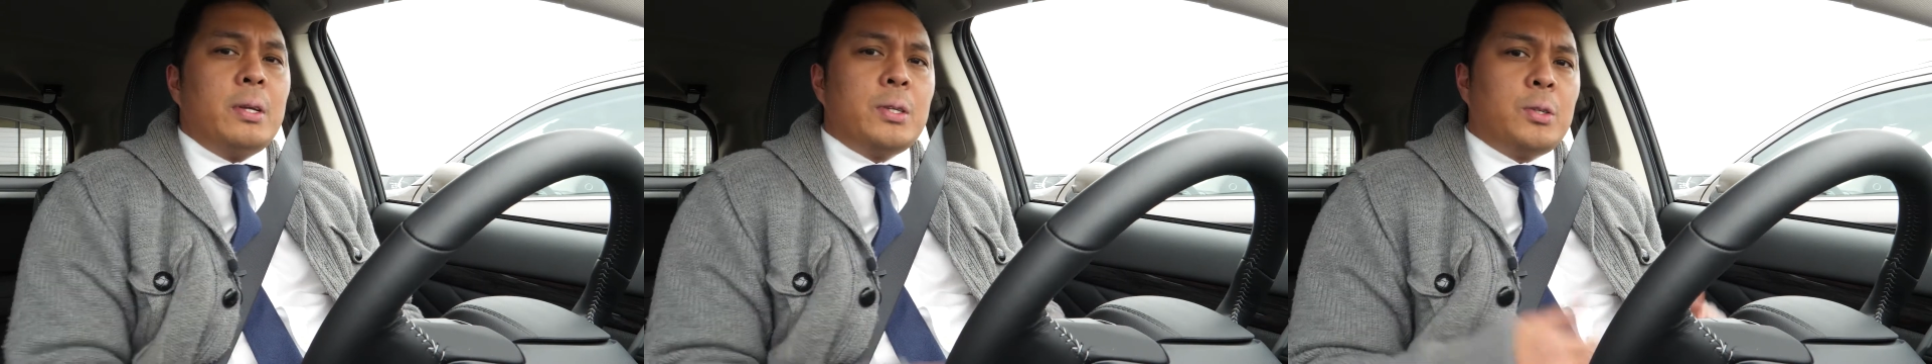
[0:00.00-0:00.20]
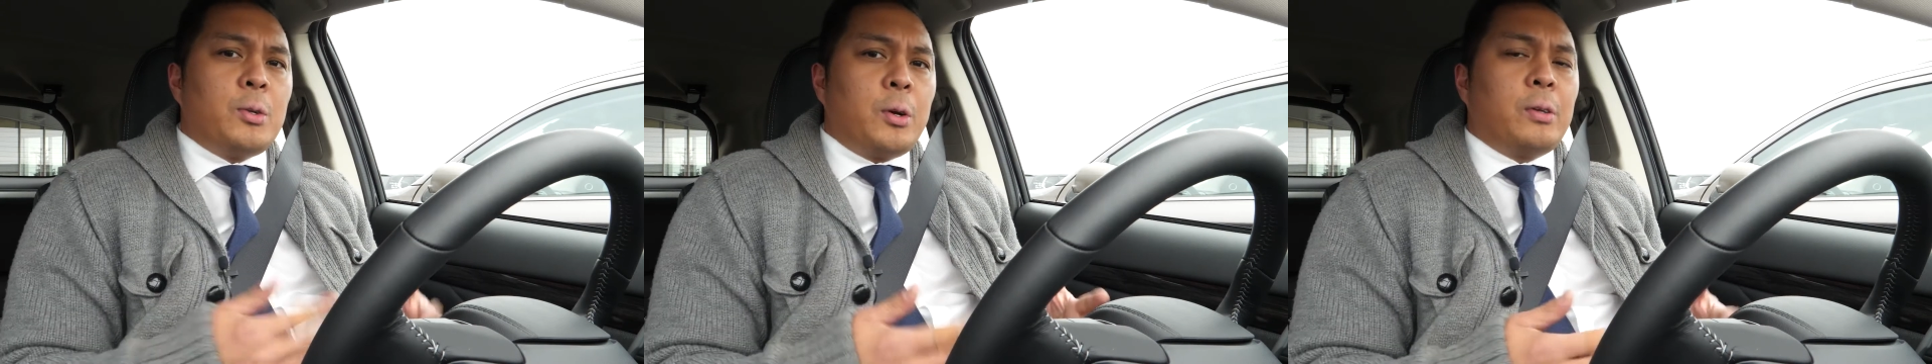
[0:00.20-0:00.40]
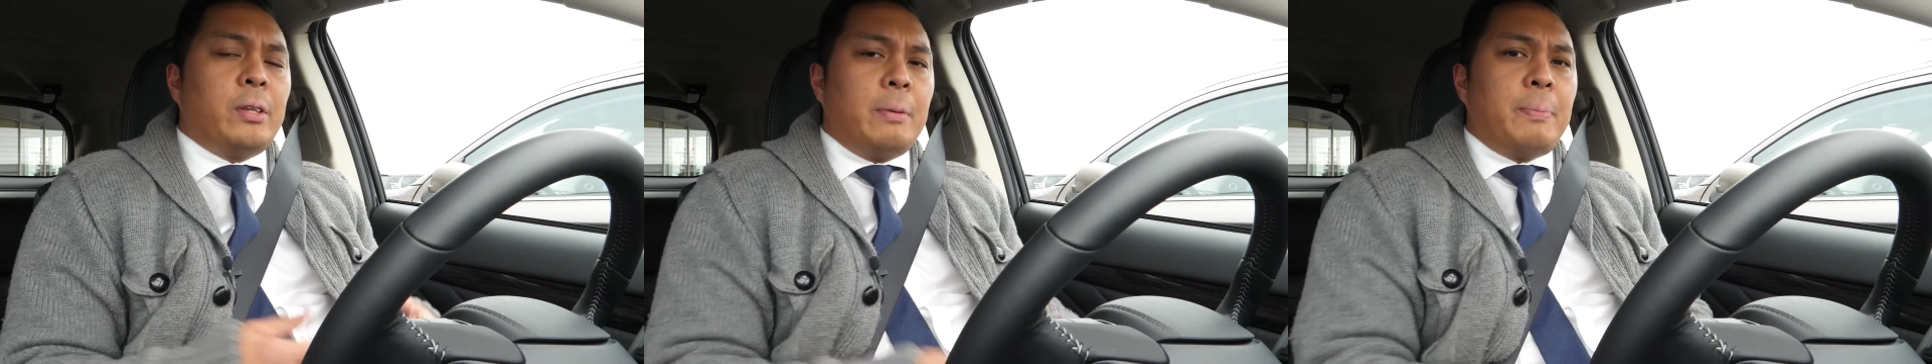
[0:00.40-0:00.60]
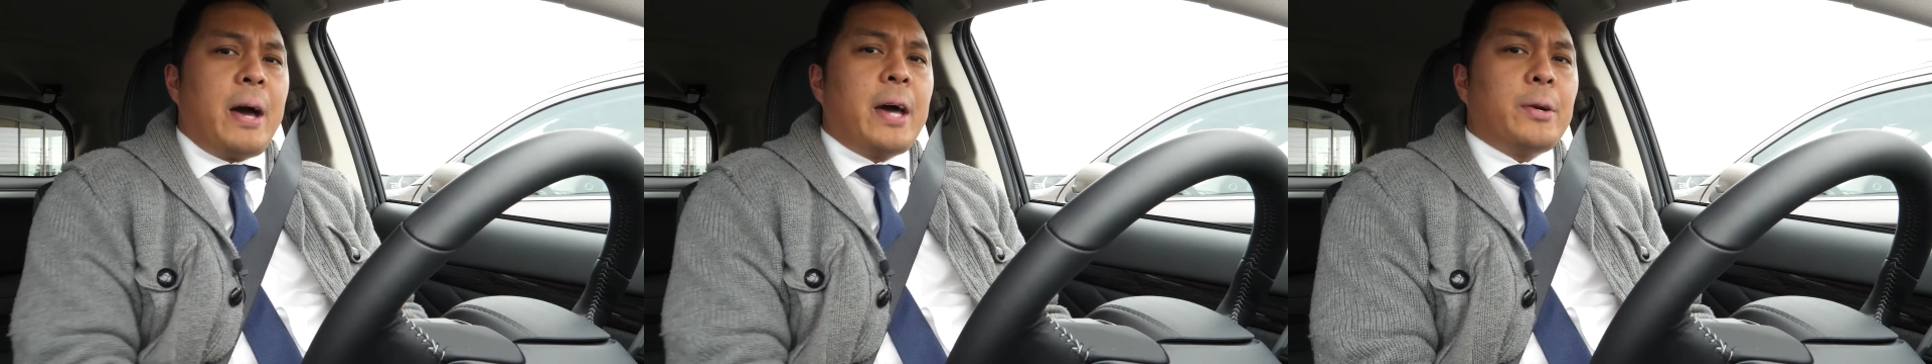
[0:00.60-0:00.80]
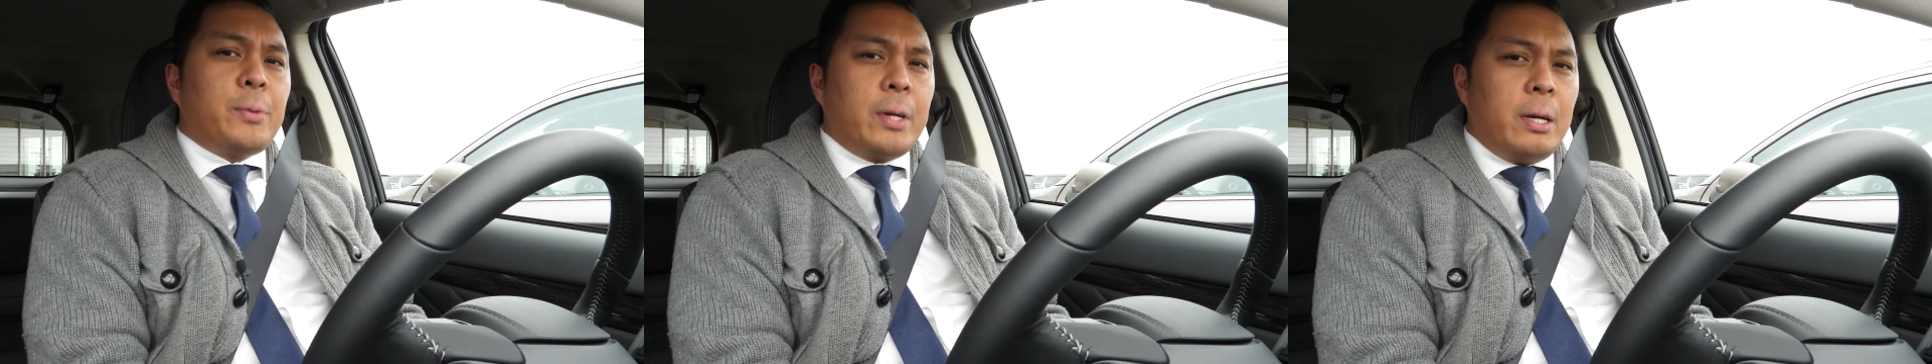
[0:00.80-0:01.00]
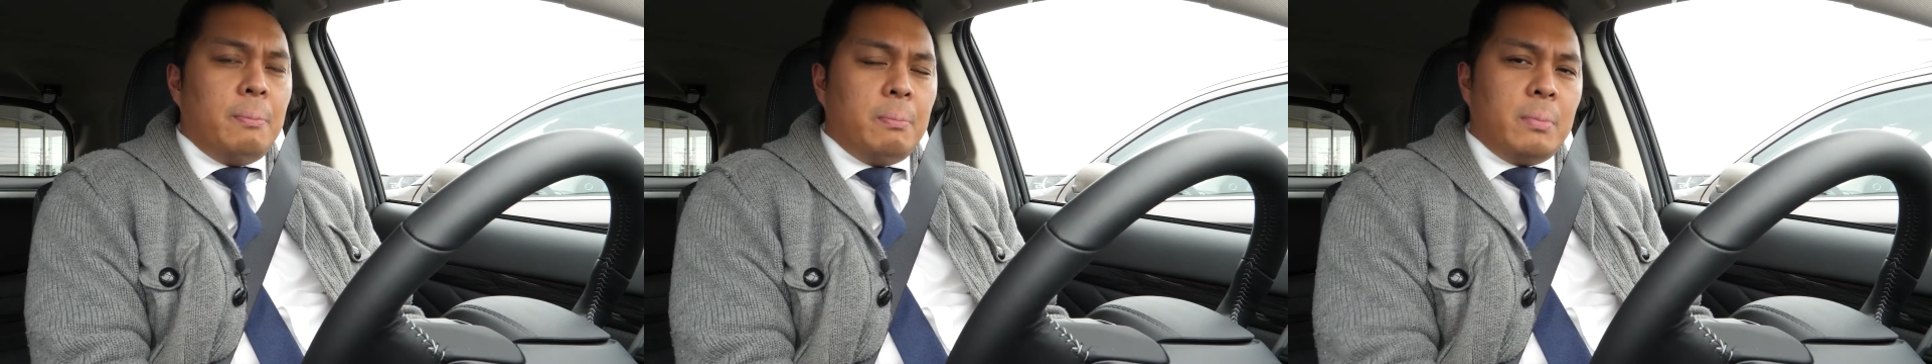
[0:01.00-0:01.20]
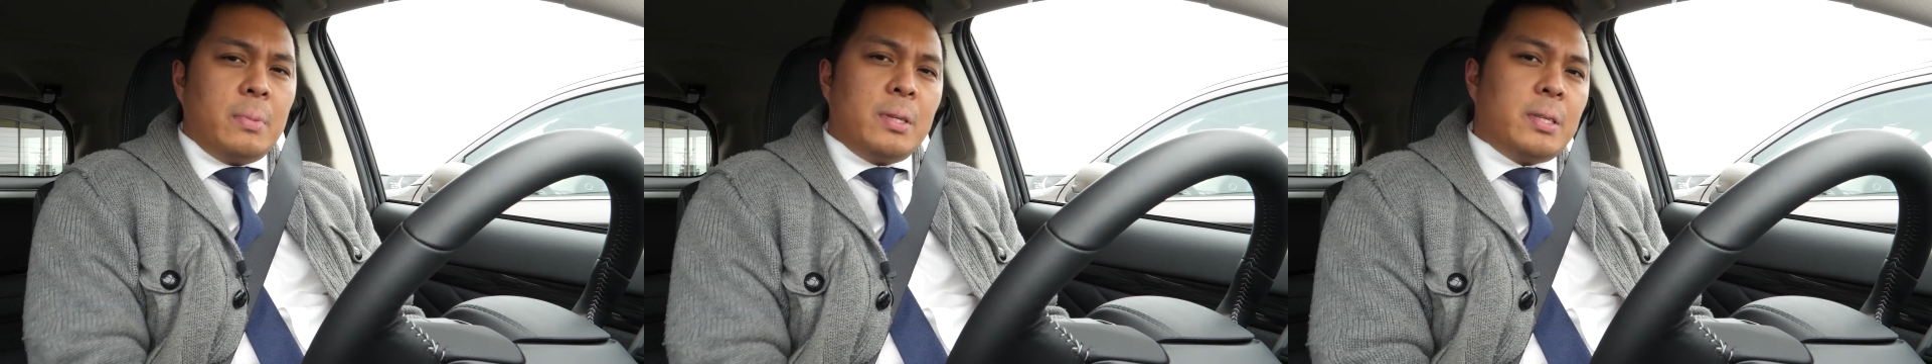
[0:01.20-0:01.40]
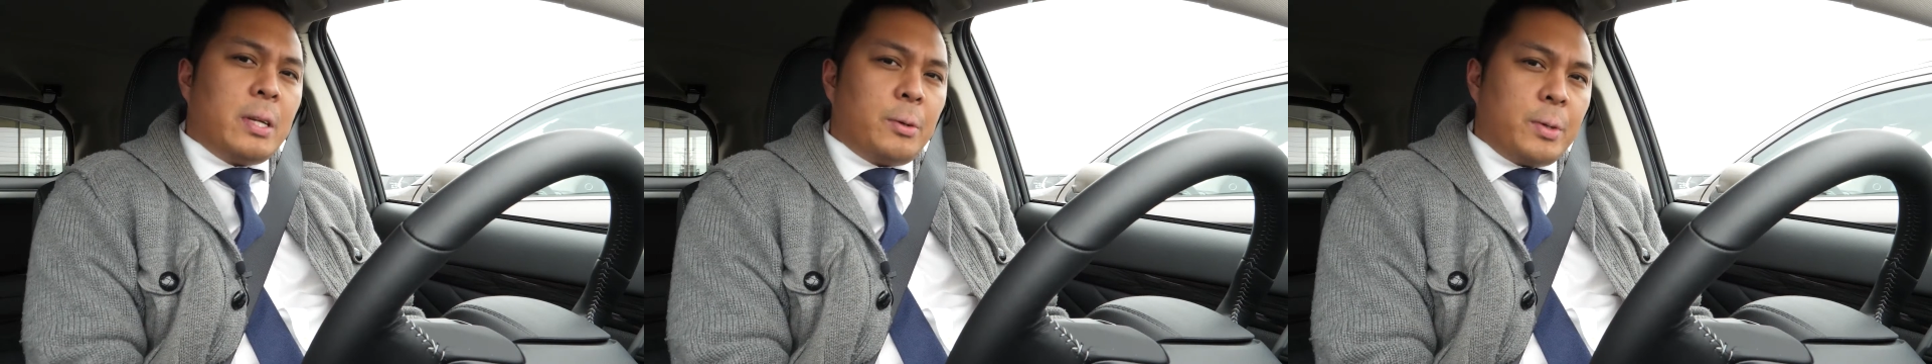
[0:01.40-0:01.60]
strictly battery,
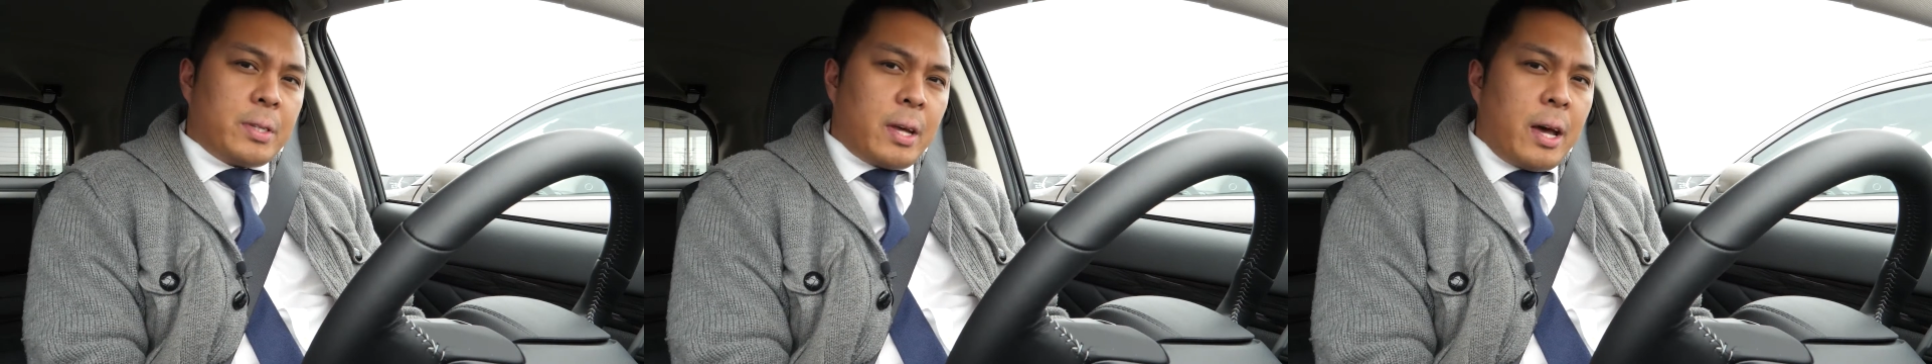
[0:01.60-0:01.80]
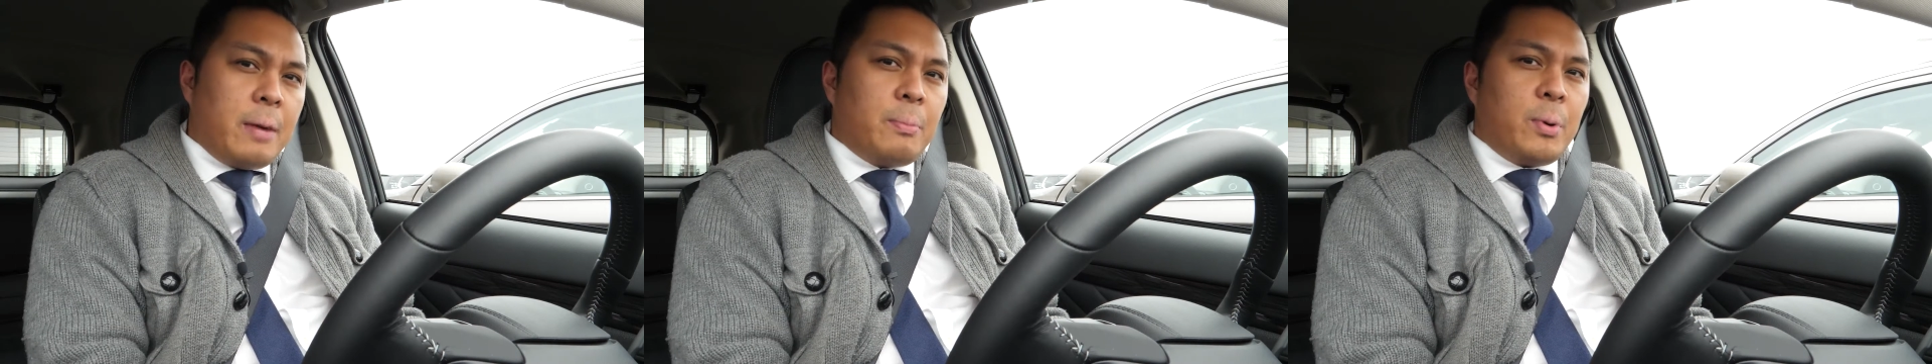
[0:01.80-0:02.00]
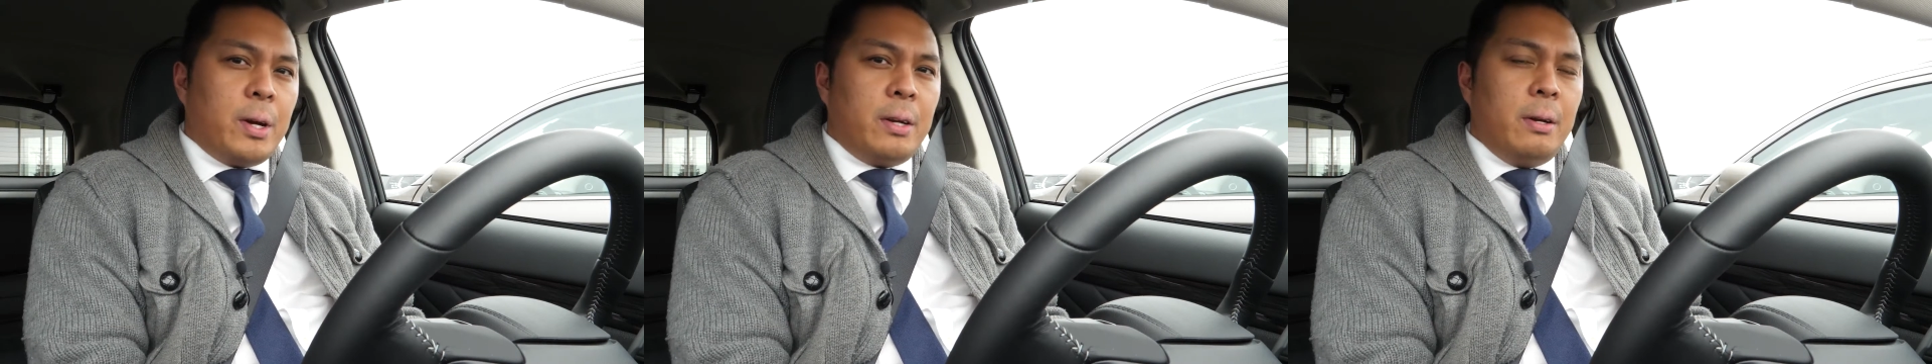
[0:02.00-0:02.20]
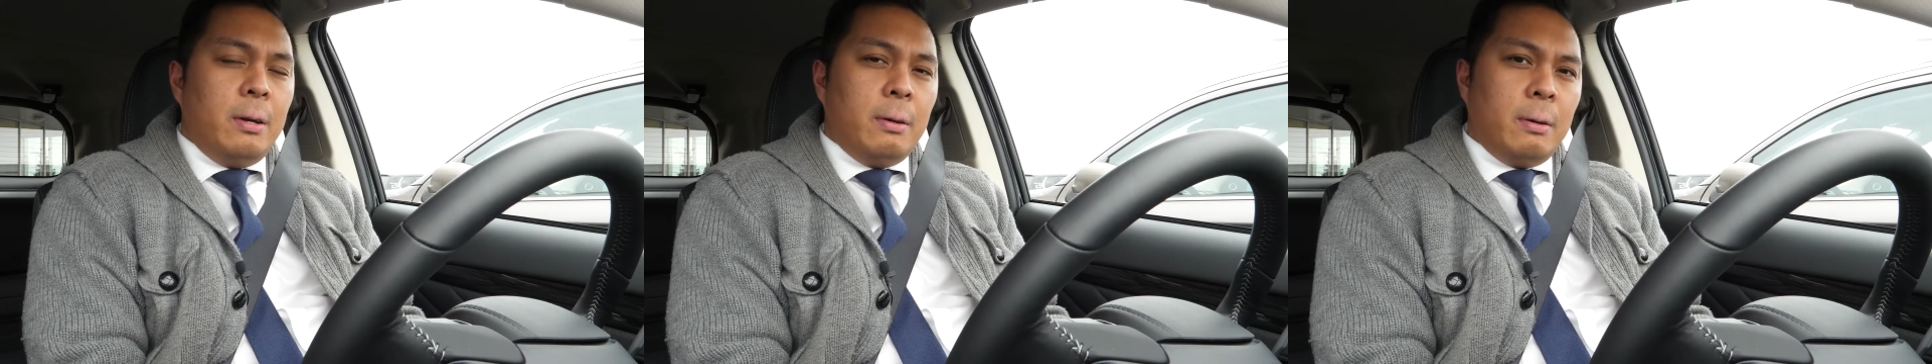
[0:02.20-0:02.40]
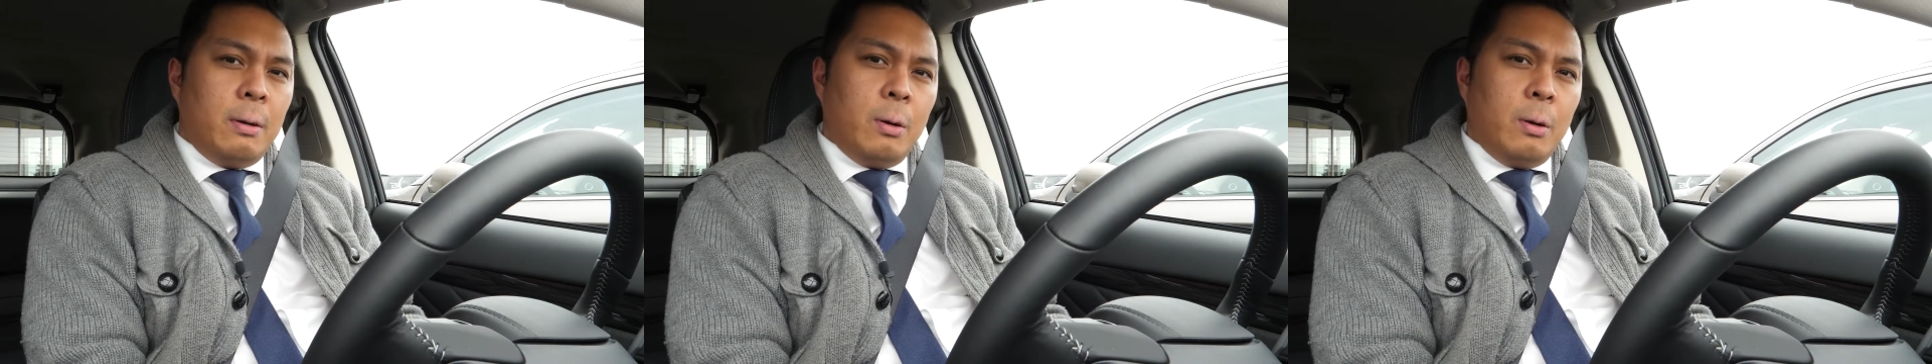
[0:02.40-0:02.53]
series hybrid,